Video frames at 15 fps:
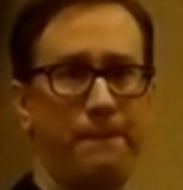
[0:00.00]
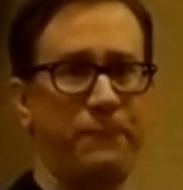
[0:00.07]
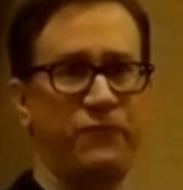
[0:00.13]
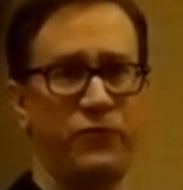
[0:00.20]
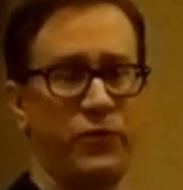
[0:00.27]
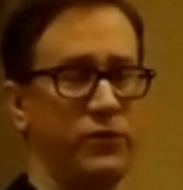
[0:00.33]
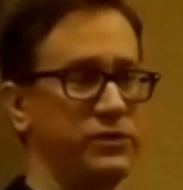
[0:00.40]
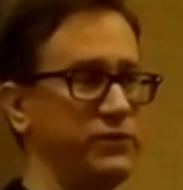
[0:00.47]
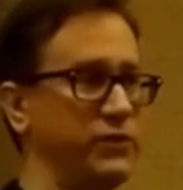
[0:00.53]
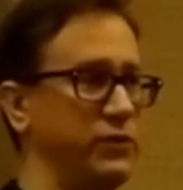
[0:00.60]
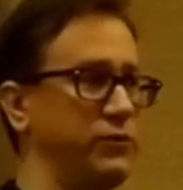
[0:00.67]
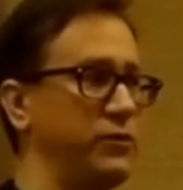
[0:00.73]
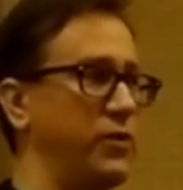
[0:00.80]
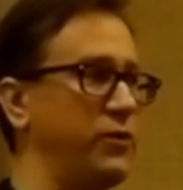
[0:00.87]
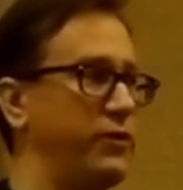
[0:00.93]
for those of you
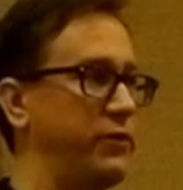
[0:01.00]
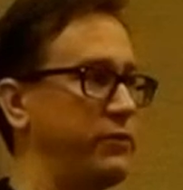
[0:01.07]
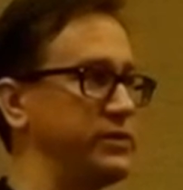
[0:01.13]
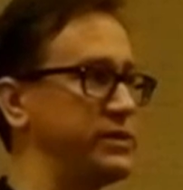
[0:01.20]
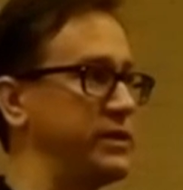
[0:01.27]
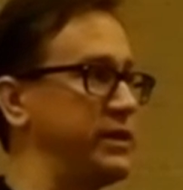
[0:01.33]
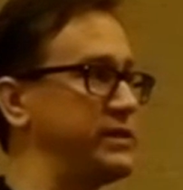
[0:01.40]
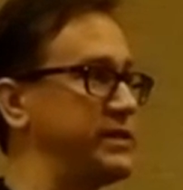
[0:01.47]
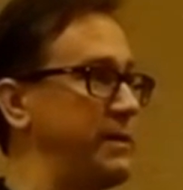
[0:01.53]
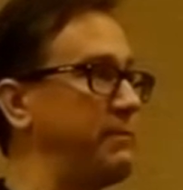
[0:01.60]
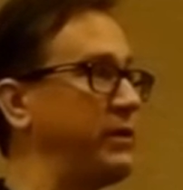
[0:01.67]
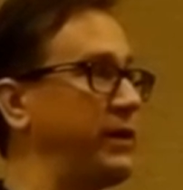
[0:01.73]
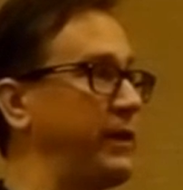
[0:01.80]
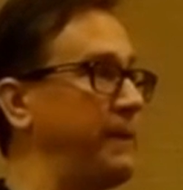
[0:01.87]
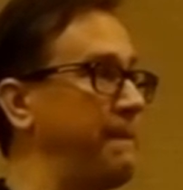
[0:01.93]
who know, there was an
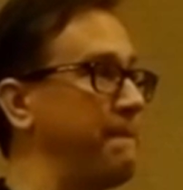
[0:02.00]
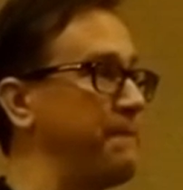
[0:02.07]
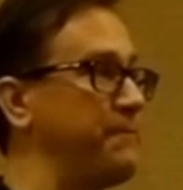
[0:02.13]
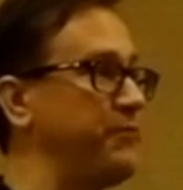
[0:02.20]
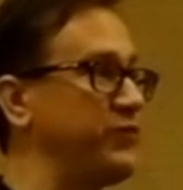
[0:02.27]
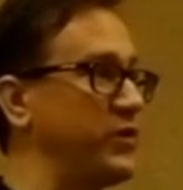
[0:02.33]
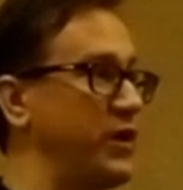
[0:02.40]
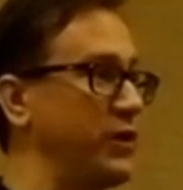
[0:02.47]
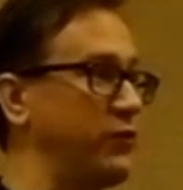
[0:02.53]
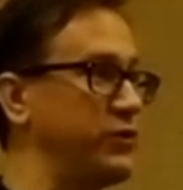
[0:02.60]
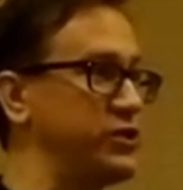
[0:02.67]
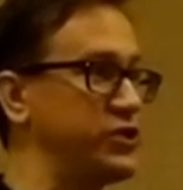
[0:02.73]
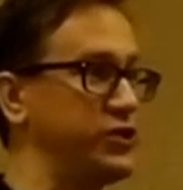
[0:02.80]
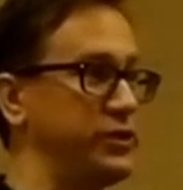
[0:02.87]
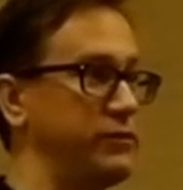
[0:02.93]
assembly, a
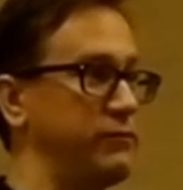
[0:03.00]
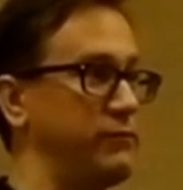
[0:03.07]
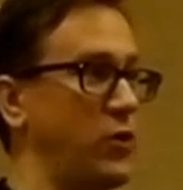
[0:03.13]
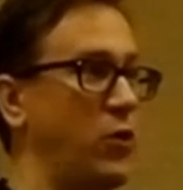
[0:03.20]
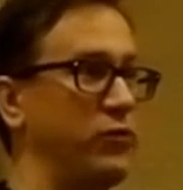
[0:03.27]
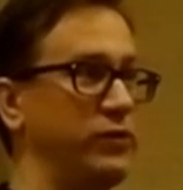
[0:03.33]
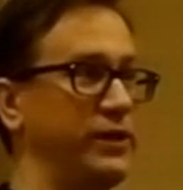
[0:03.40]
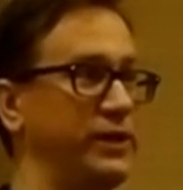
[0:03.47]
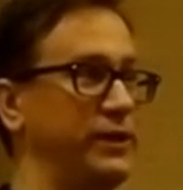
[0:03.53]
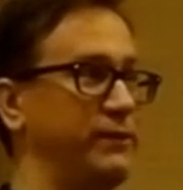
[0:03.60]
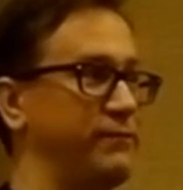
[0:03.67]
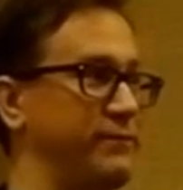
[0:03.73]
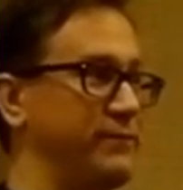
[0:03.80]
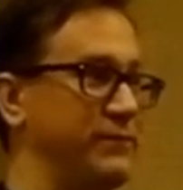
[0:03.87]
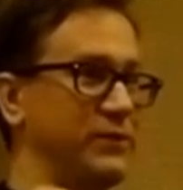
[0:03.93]
Christian only
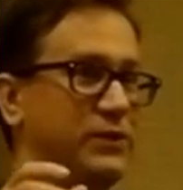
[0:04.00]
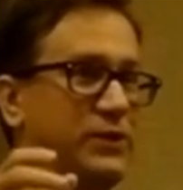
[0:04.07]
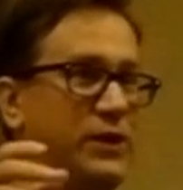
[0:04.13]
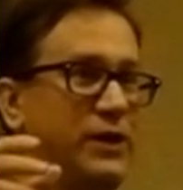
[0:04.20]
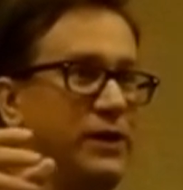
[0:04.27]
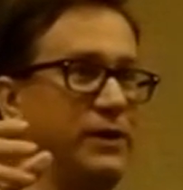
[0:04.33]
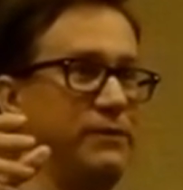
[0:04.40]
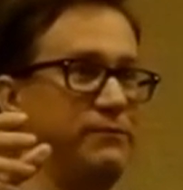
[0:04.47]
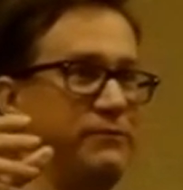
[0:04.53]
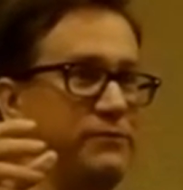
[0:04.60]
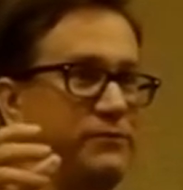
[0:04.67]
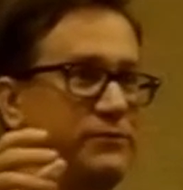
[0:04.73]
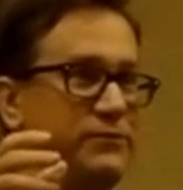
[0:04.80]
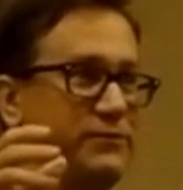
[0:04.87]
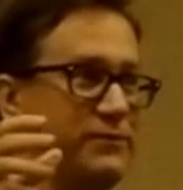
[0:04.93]
uh,
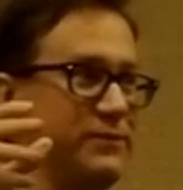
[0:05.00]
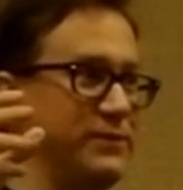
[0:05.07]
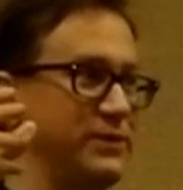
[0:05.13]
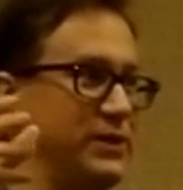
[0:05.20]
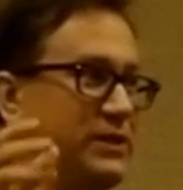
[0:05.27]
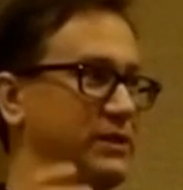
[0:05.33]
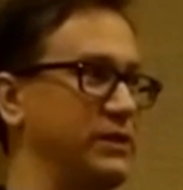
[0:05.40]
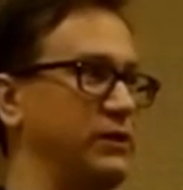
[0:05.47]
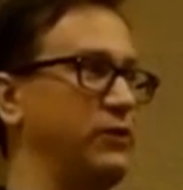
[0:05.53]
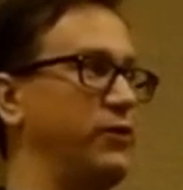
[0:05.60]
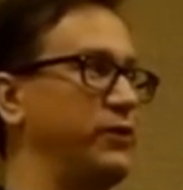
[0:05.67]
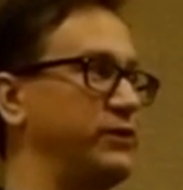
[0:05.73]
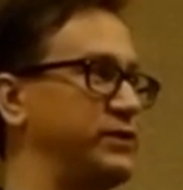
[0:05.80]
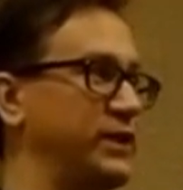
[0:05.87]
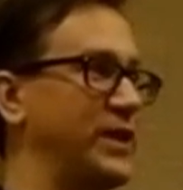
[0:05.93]

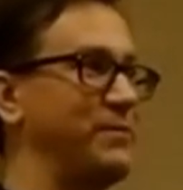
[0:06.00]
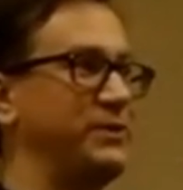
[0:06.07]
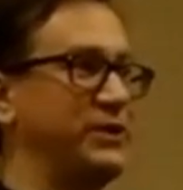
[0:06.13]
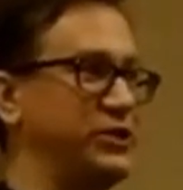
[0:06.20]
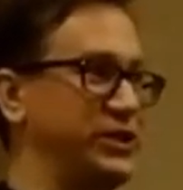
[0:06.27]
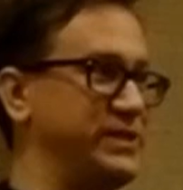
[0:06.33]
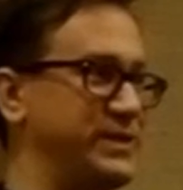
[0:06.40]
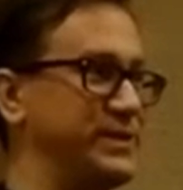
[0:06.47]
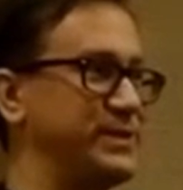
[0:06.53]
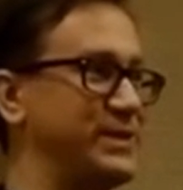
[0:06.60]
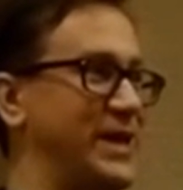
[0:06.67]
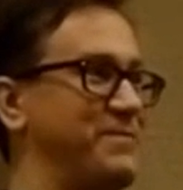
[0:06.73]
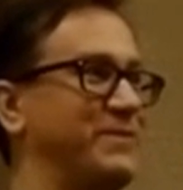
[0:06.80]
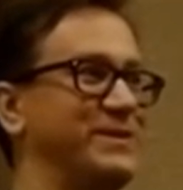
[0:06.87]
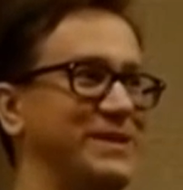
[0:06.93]
to come to Jesus
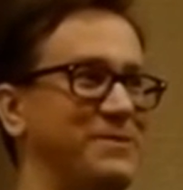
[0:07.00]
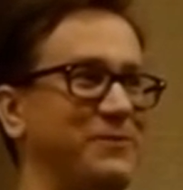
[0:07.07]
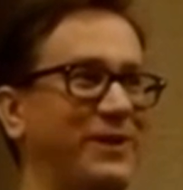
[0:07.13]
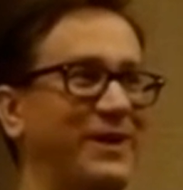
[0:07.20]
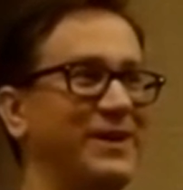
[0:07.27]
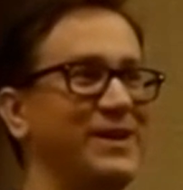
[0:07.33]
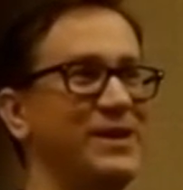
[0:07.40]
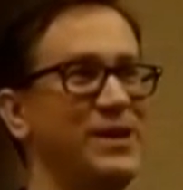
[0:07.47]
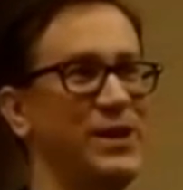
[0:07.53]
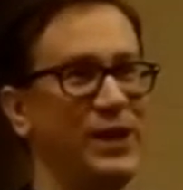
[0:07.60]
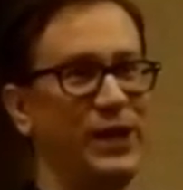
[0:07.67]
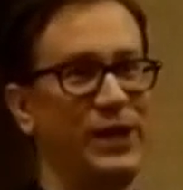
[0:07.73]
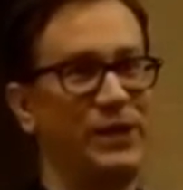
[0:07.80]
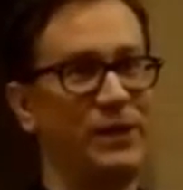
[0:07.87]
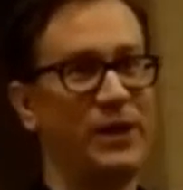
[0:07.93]
type assembly
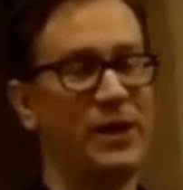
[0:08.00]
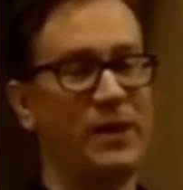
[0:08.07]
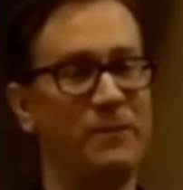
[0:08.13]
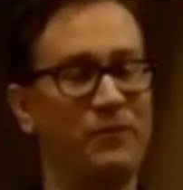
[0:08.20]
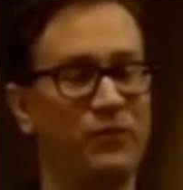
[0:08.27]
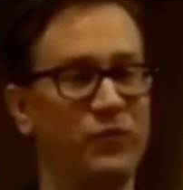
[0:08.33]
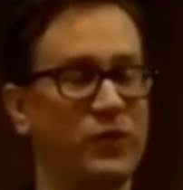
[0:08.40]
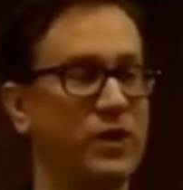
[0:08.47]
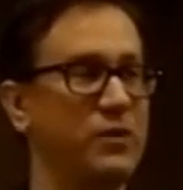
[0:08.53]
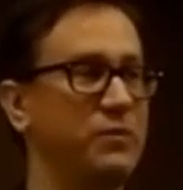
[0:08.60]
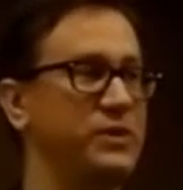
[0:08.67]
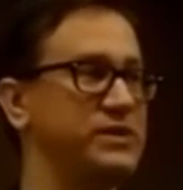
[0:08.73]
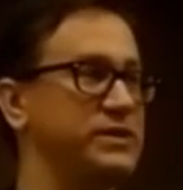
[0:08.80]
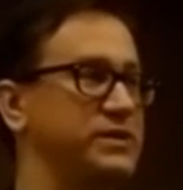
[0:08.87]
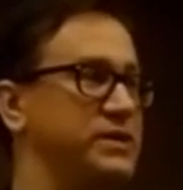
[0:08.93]
in uh,
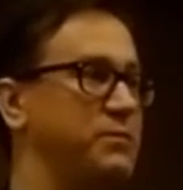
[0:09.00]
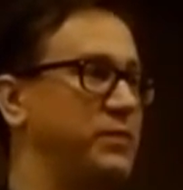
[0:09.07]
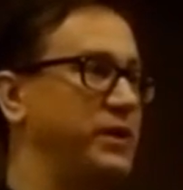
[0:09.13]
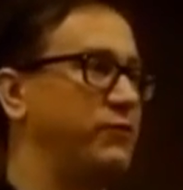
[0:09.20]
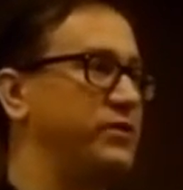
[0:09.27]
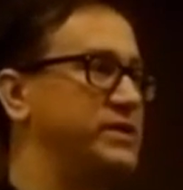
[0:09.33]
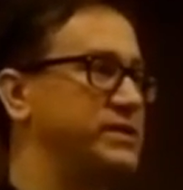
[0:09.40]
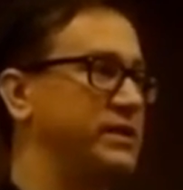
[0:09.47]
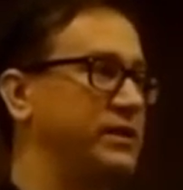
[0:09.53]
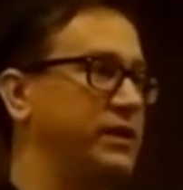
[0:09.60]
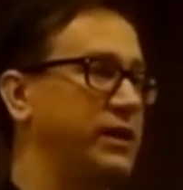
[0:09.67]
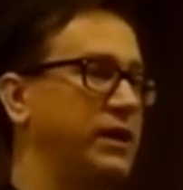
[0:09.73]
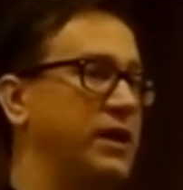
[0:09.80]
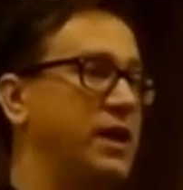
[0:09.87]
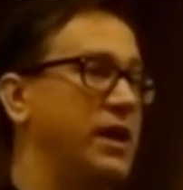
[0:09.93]
Mississippi
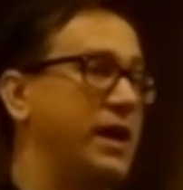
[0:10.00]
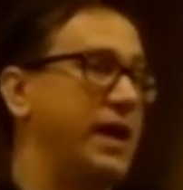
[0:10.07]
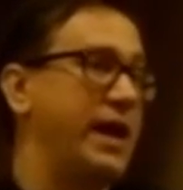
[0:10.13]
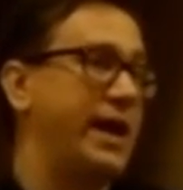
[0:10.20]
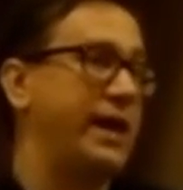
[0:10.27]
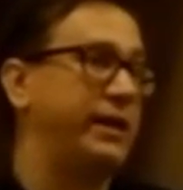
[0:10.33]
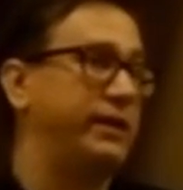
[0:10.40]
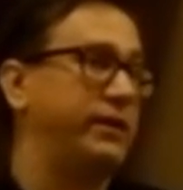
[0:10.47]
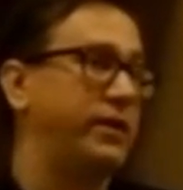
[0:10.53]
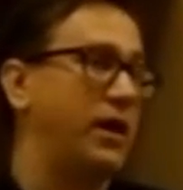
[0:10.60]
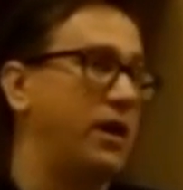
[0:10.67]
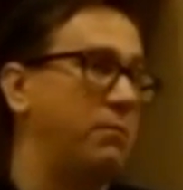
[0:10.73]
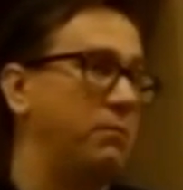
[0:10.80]
recently, and uh,